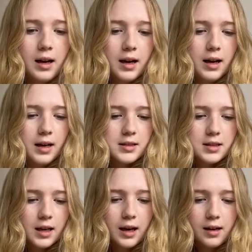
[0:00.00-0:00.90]
It's
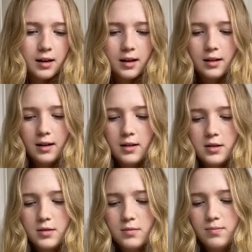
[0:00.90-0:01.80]

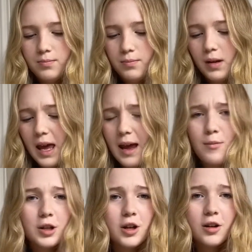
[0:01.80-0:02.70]
came
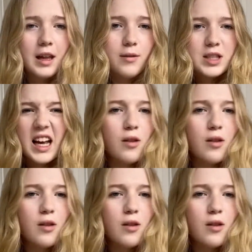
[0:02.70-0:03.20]
with their thing was like